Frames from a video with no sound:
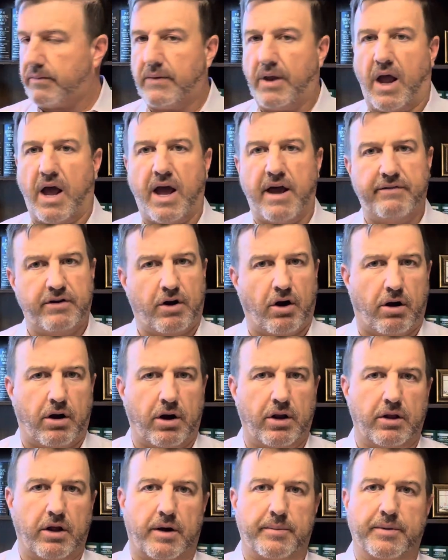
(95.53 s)
I have a car
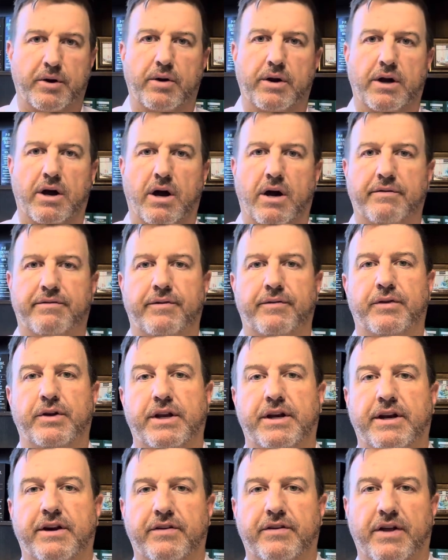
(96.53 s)
alarm going off, if you can
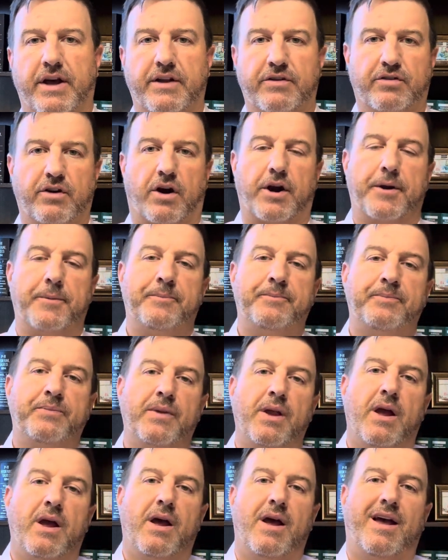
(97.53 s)
hear that, sorry.
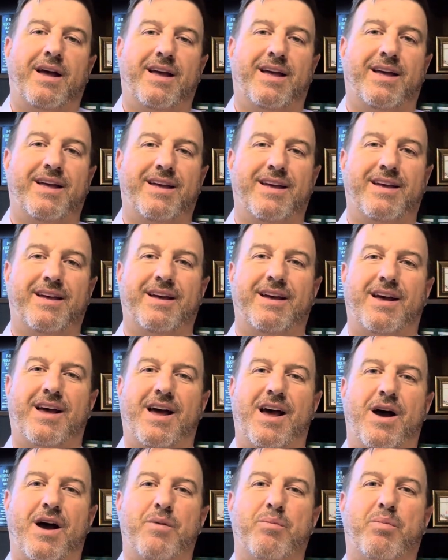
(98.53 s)

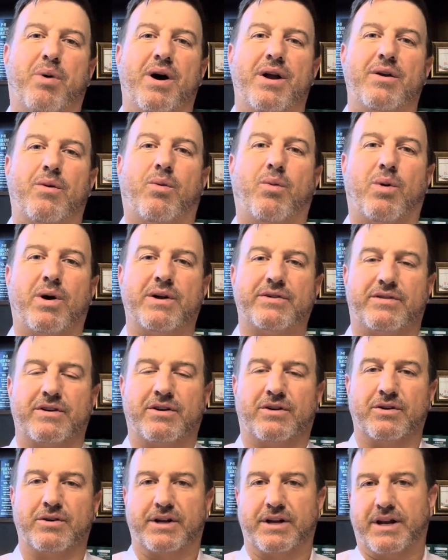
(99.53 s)
But what's
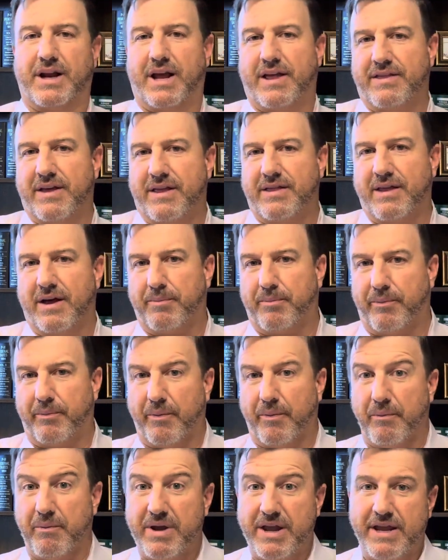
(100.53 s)
included. And then the
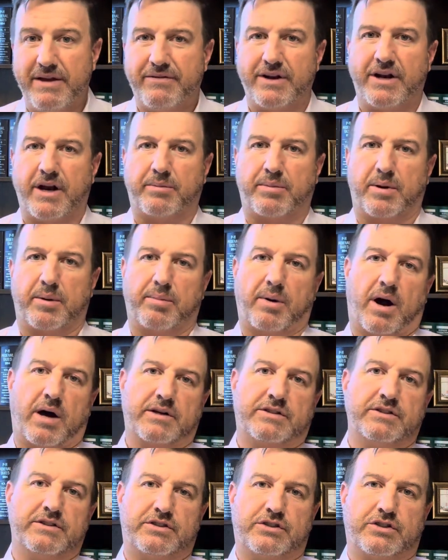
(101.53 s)
even number
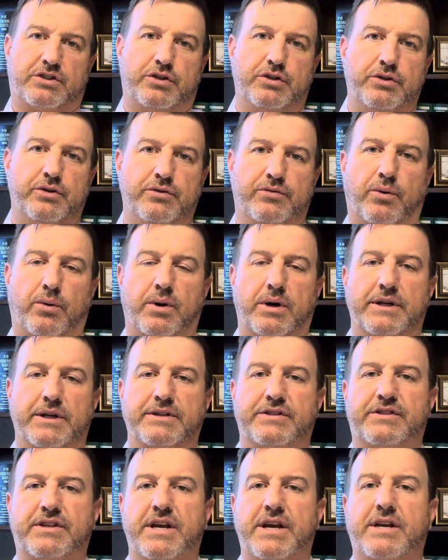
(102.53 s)
boxes 2, 4, and
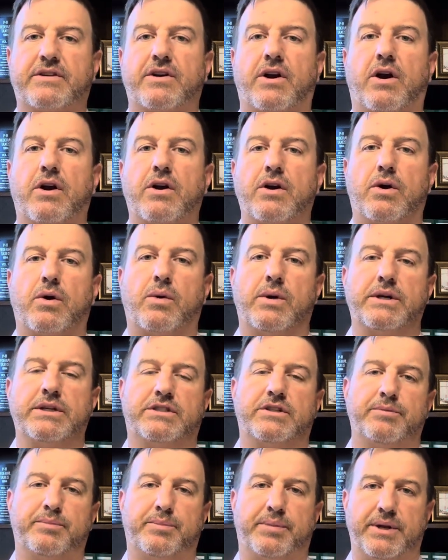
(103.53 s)
6 are going
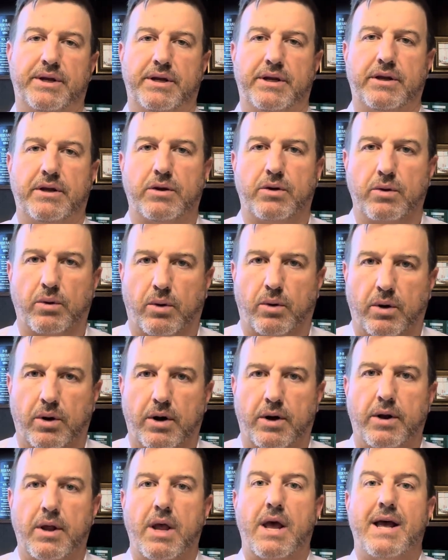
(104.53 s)
to be
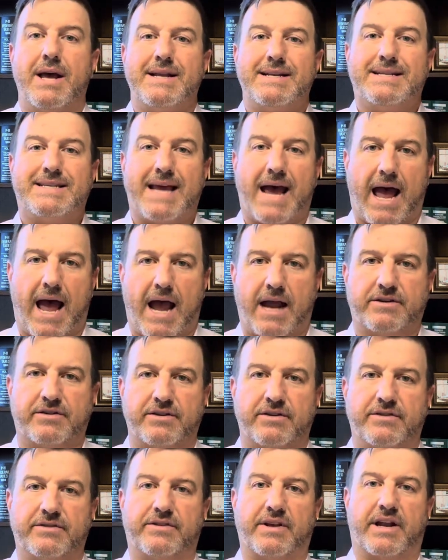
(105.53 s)
your
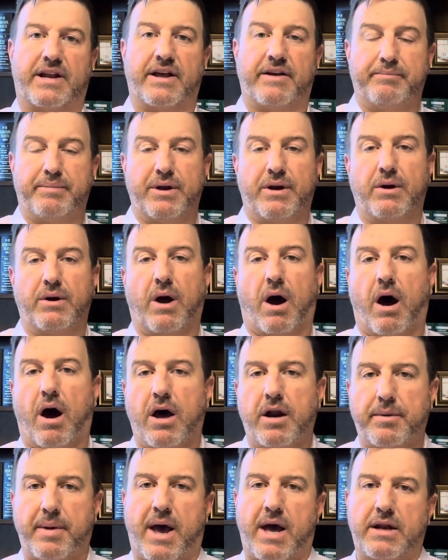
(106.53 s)
taxes that have been
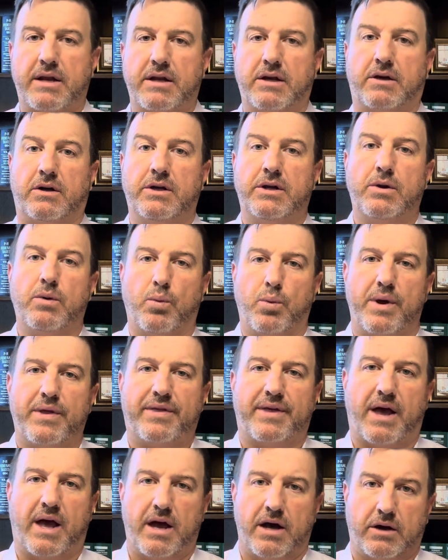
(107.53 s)
automatically
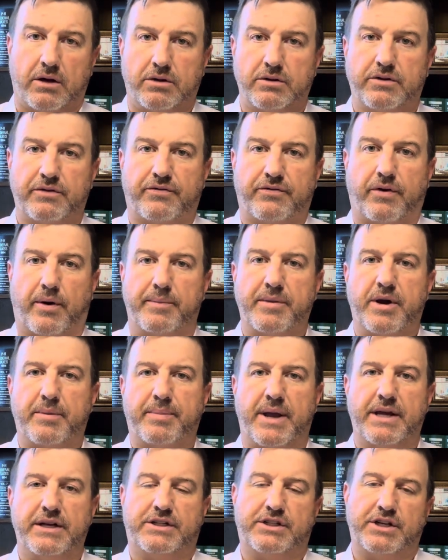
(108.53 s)
withheld from your
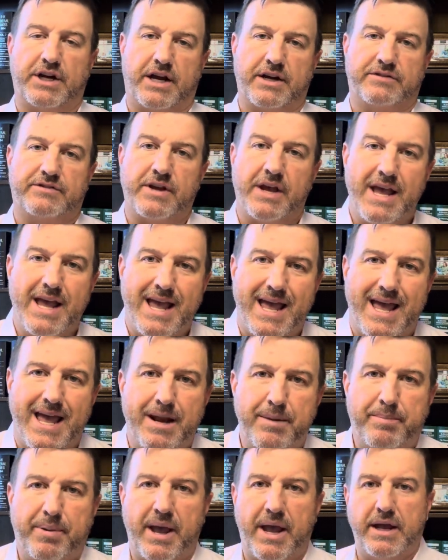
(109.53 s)
paychecks
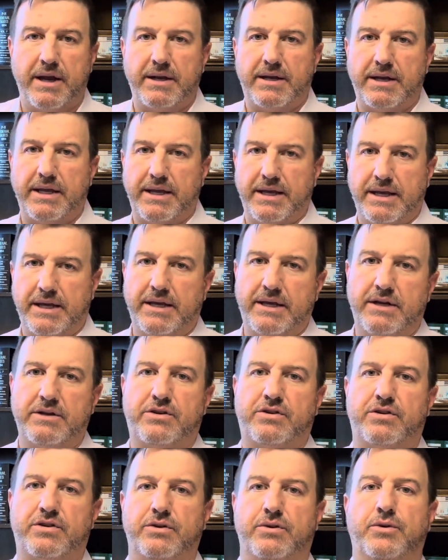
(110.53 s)
and paid
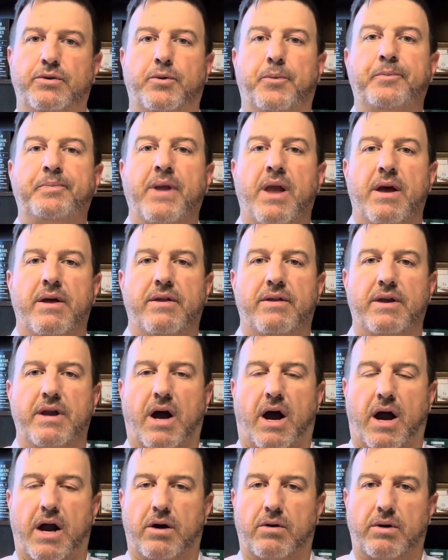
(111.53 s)
into the
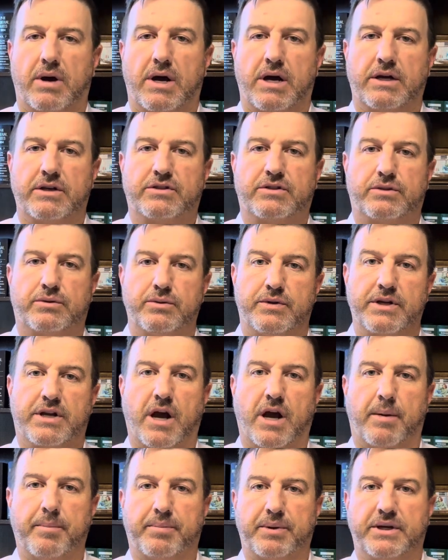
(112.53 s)
IRS through the
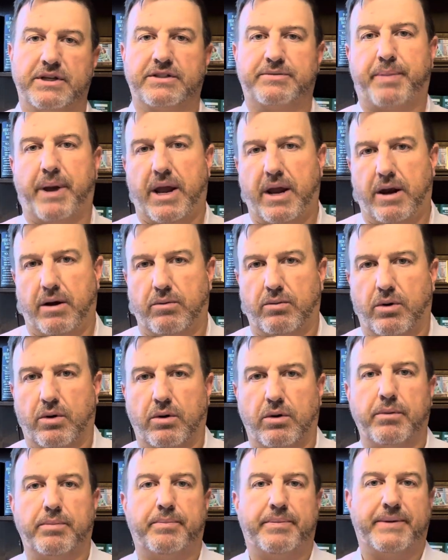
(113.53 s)
company's
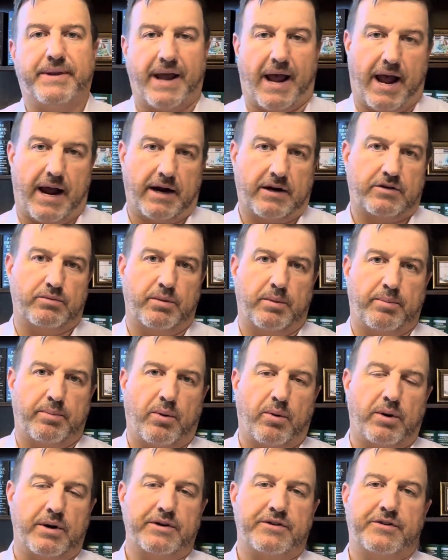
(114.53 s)
payroll tax
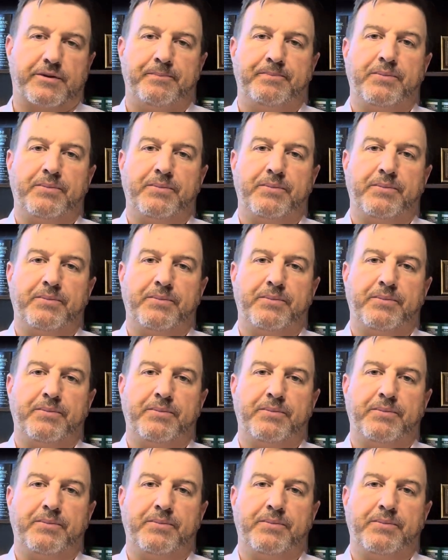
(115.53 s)
reports.